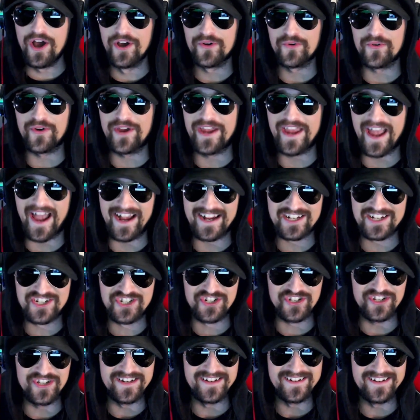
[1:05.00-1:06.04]

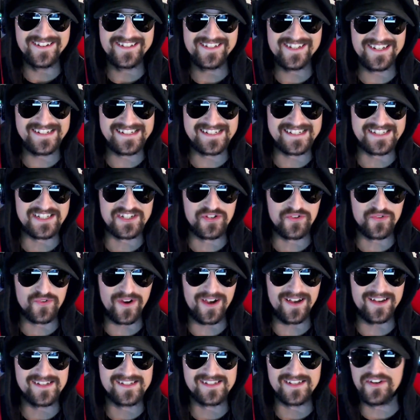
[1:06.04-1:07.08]
reaction. Jesus
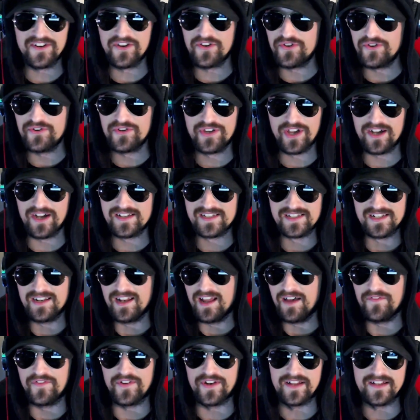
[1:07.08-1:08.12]
Christ. I know you guys are
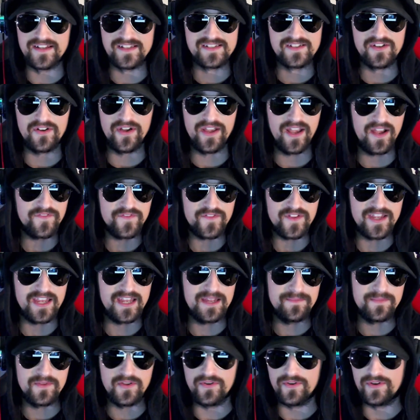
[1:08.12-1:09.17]
loving it, so I have to
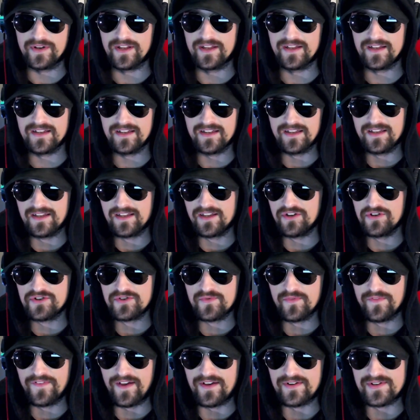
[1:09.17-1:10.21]
keep doing it. It goes
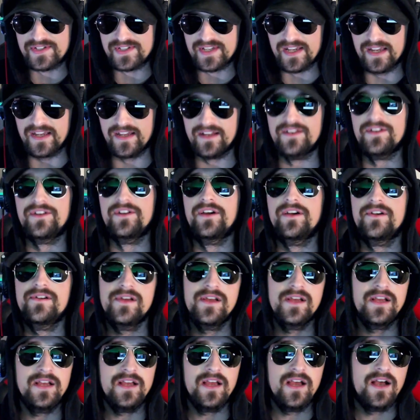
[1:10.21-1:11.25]
without saying, you know?
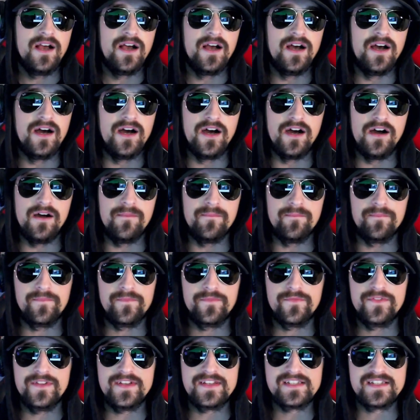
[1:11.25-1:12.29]
Um,
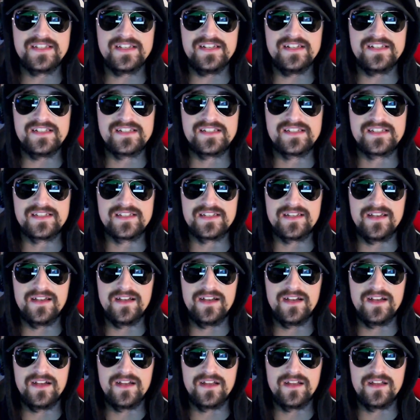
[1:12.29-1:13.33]
this is...
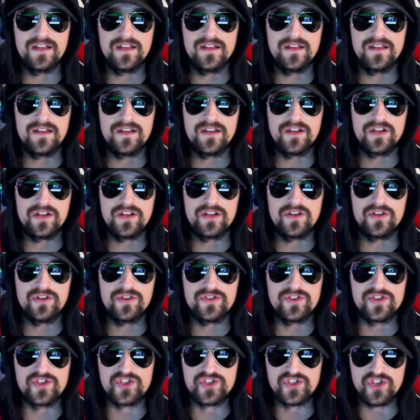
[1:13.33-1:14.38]

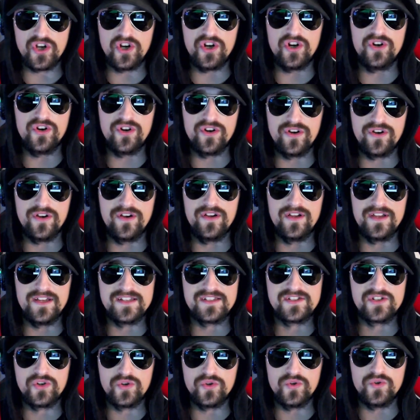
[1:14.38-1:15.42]
The song
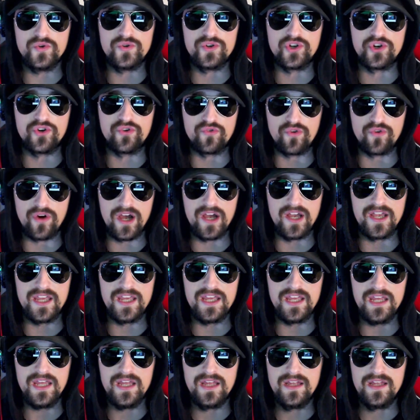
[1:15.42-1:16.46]
is called Karate.